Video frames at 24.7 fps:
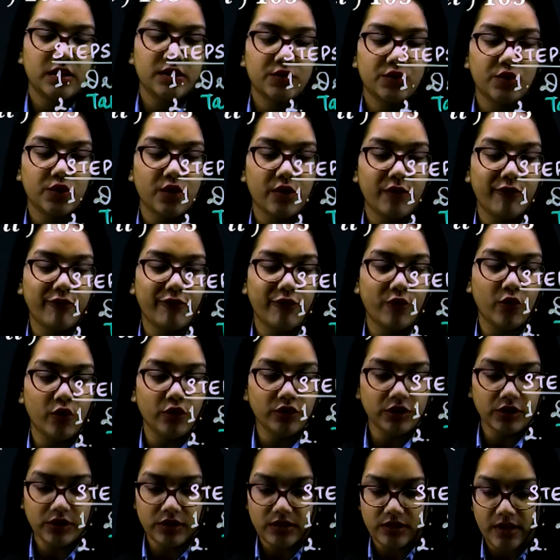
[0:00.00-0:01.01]
So the
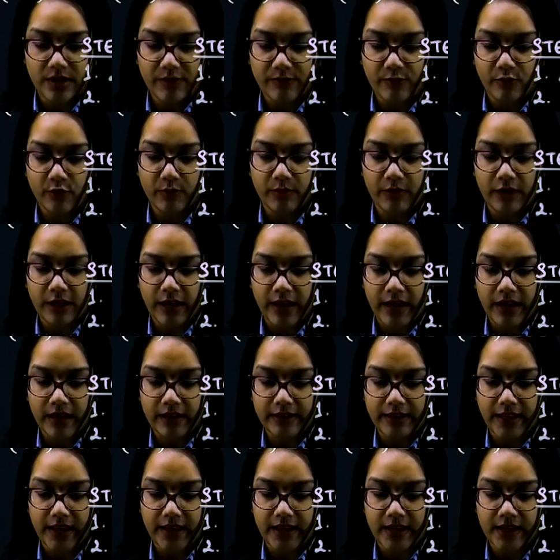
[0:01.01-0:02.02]
fourth step would be
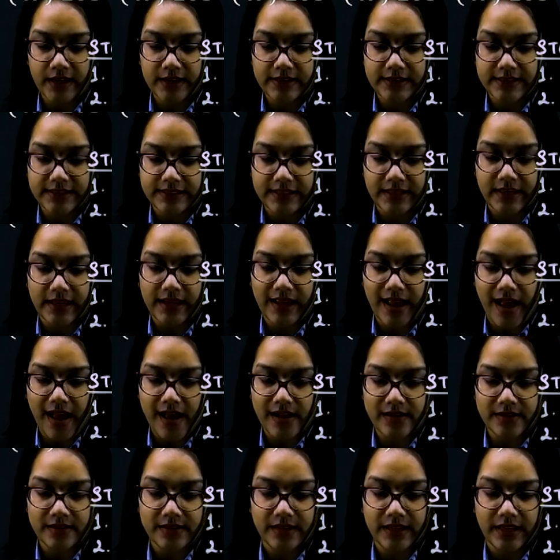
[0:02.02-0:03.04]
like taking C
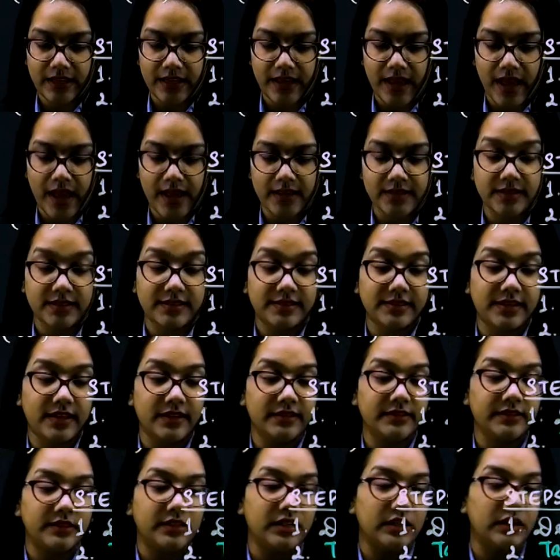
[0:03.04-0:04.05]
and D as a
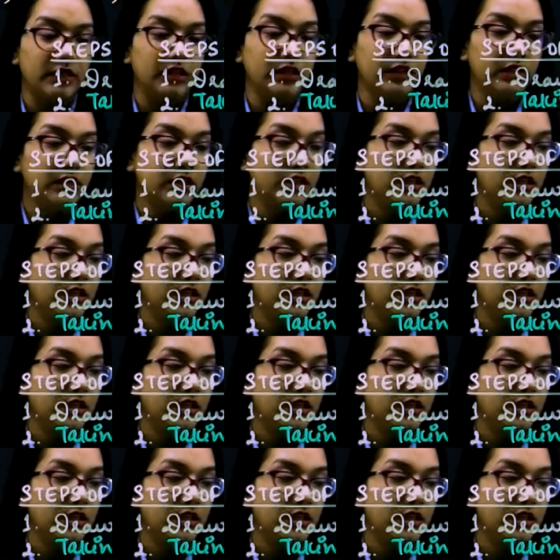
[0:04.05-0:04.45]
center,